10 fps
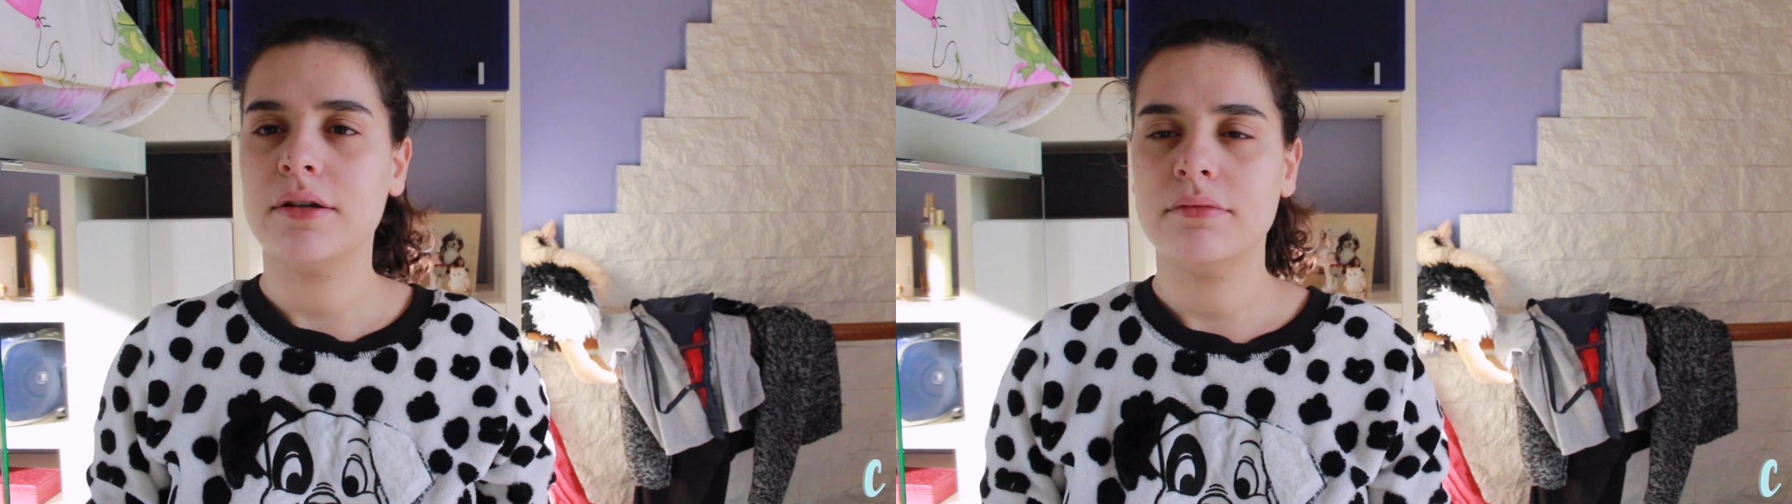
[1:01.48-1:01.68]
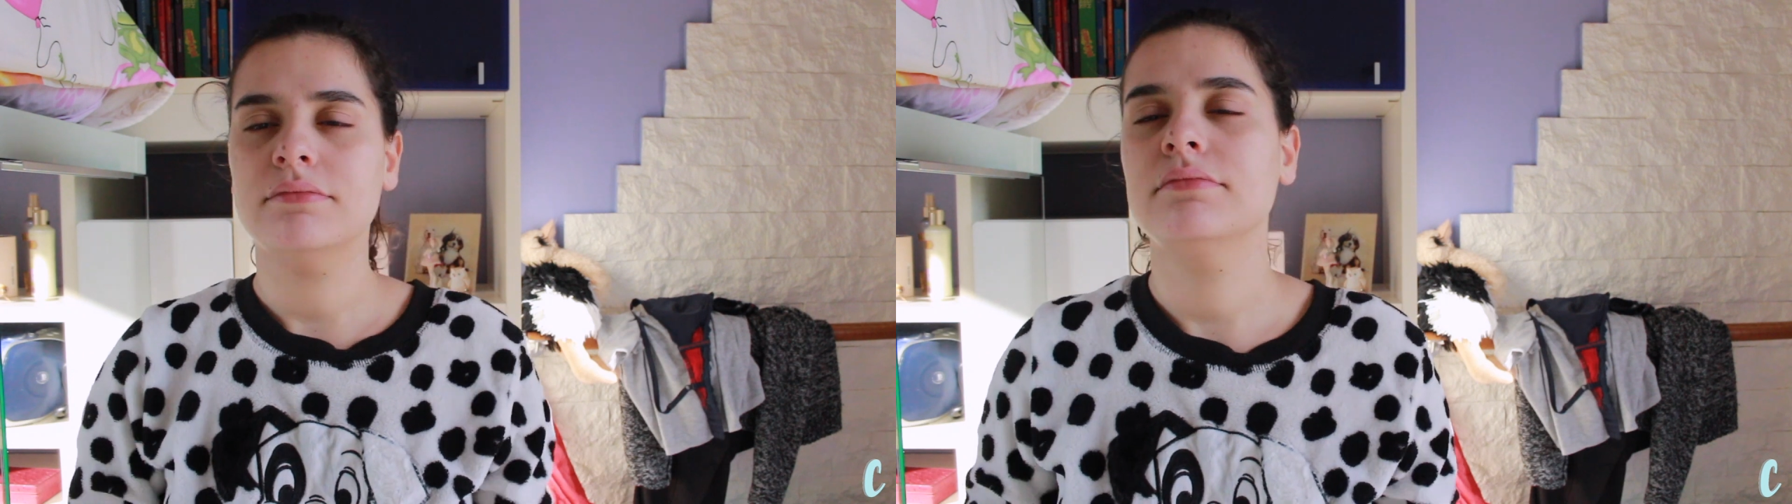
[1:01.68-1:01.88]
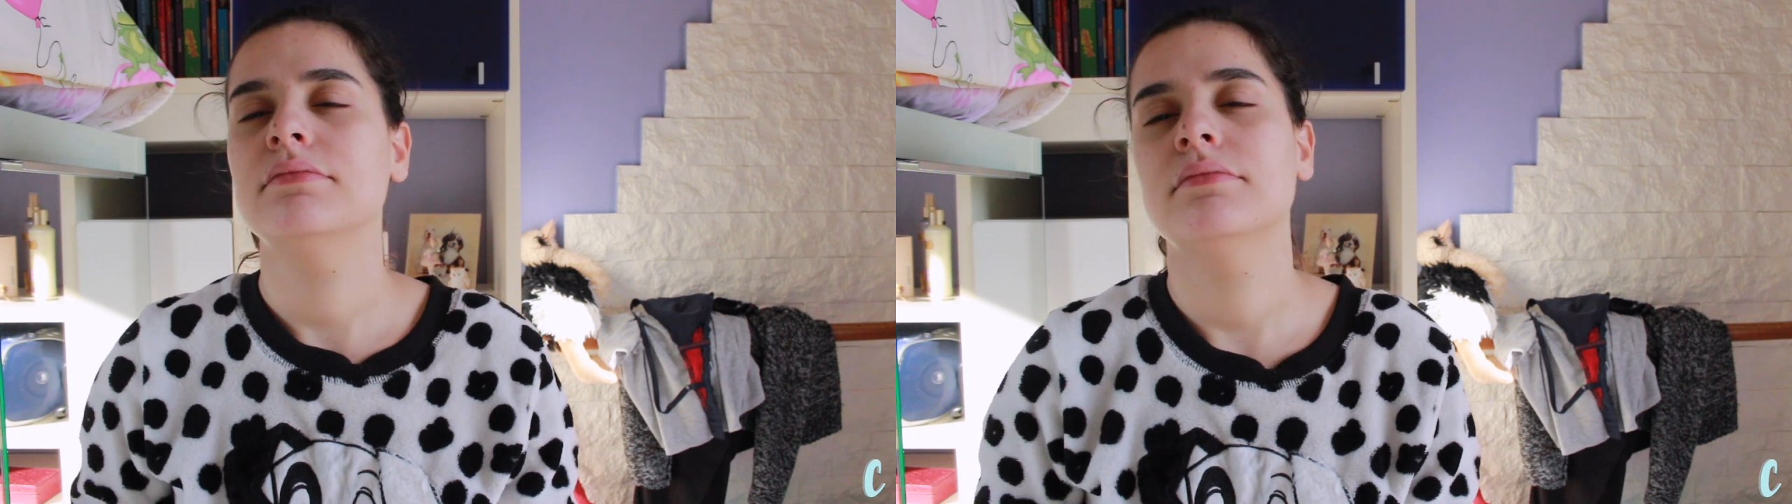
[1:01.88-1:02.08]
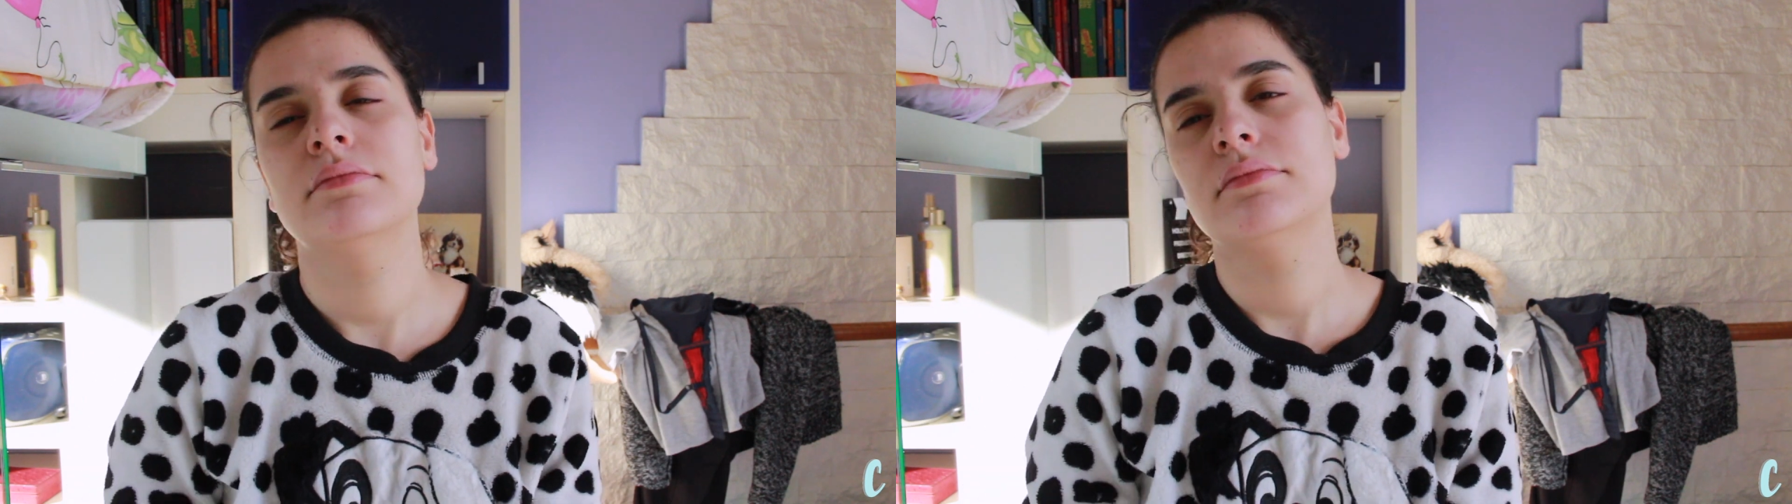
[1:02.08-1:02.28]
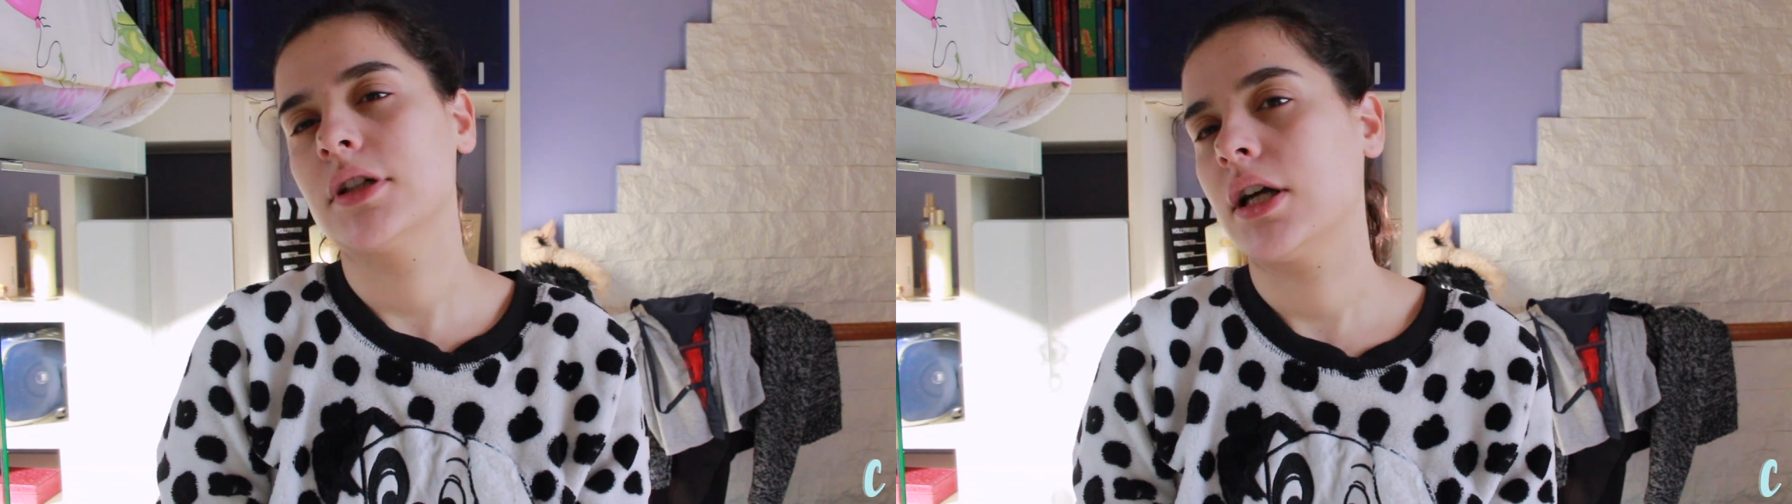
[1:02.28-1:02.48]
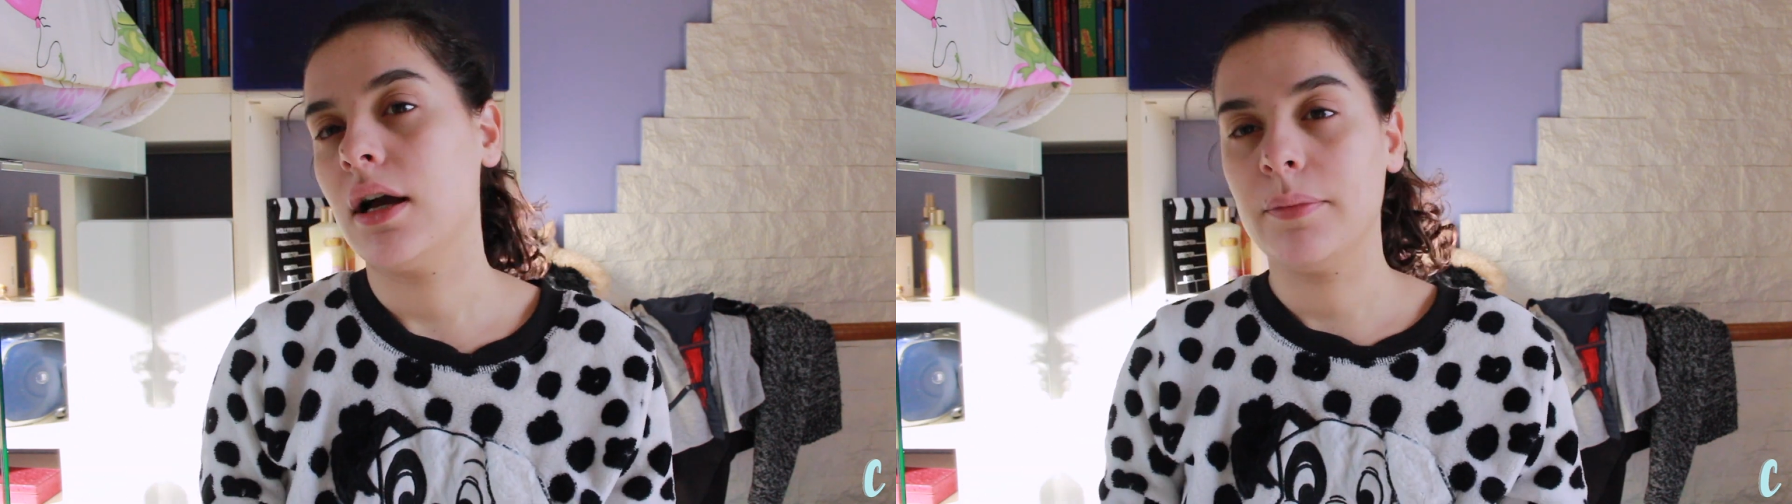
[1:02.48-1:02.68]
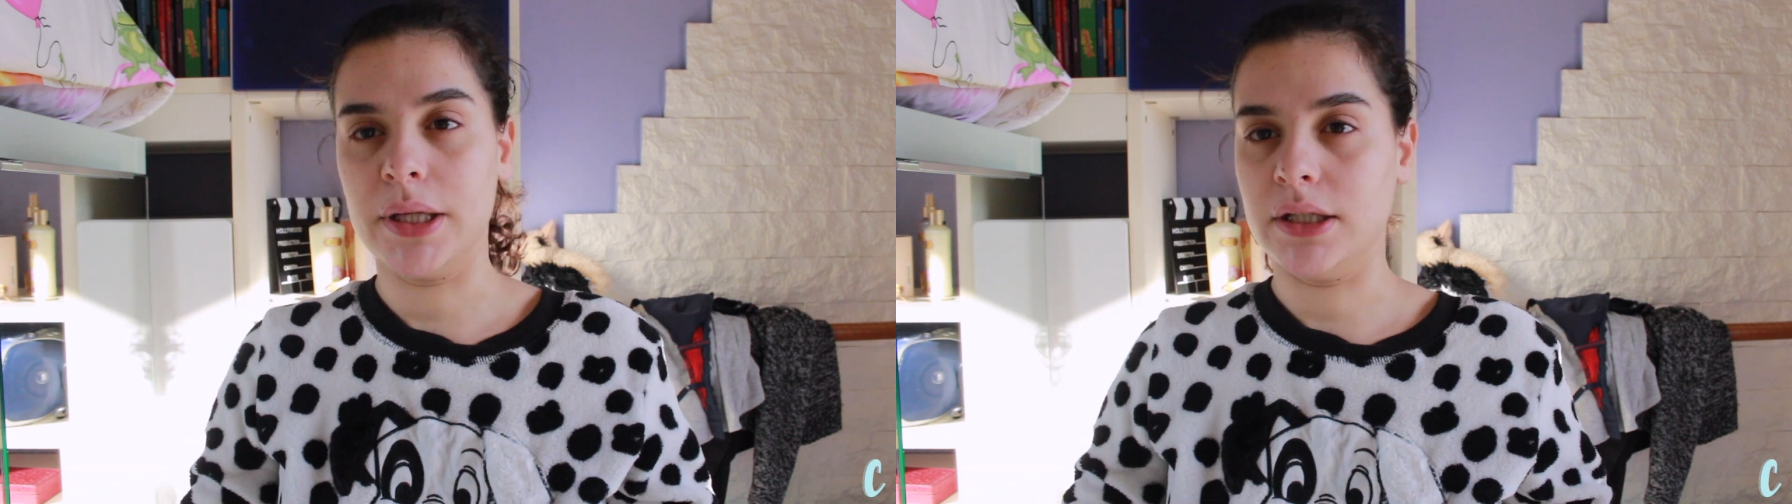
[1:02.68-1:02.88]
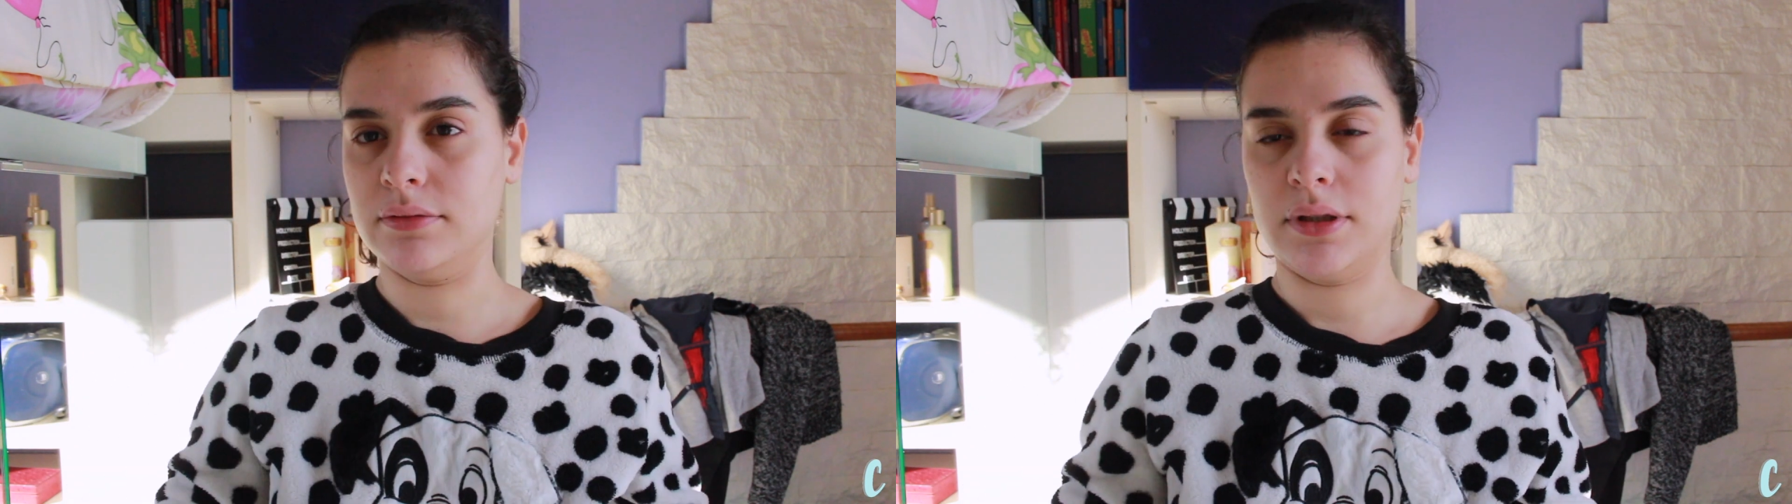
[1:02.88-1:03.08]
can come
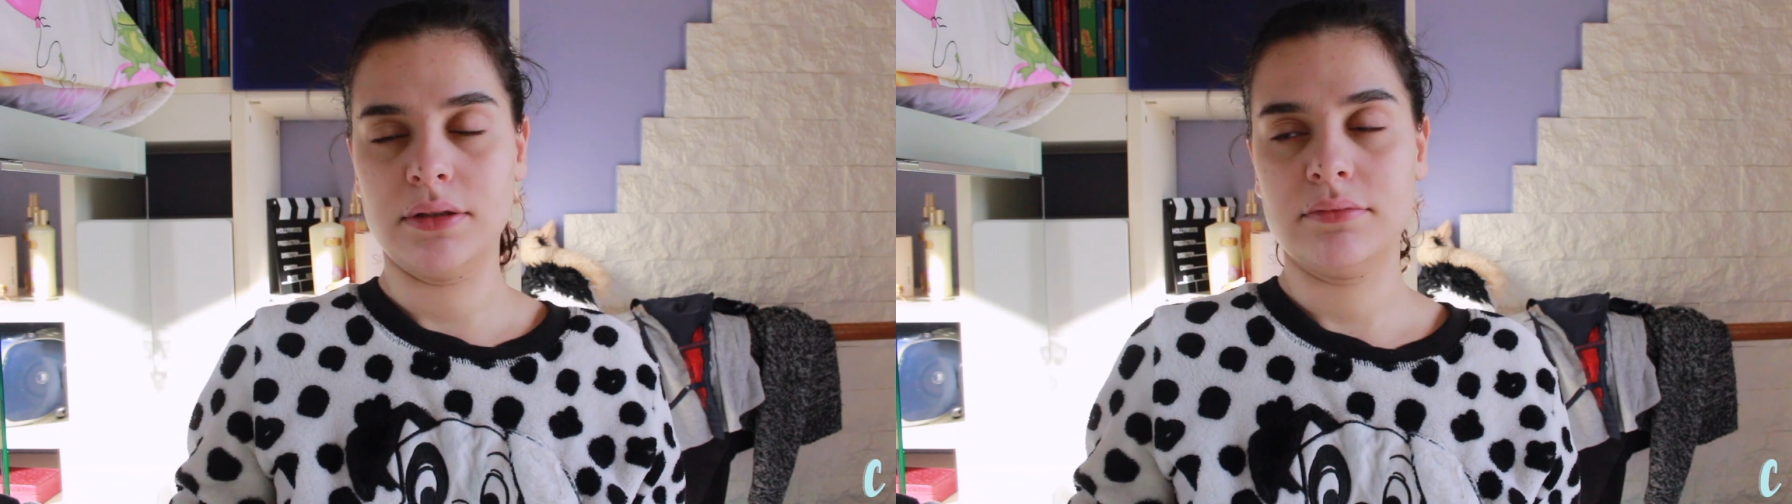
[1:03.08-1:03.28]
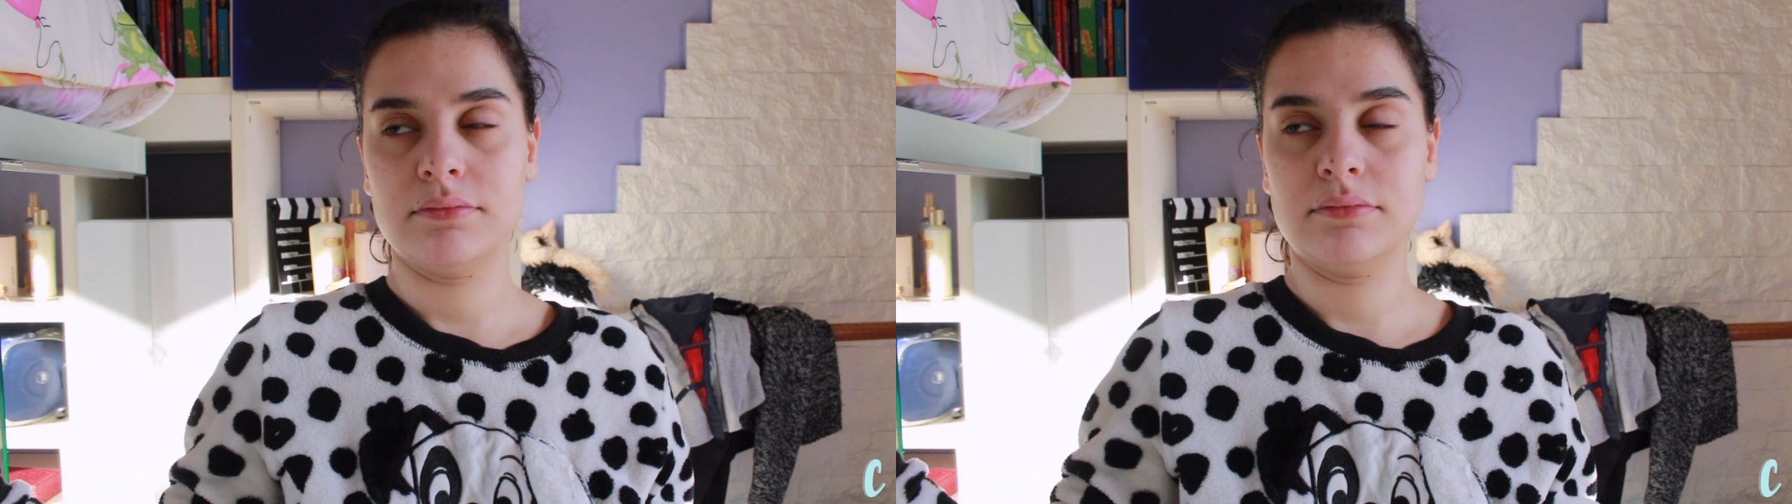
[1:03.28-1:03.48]
in and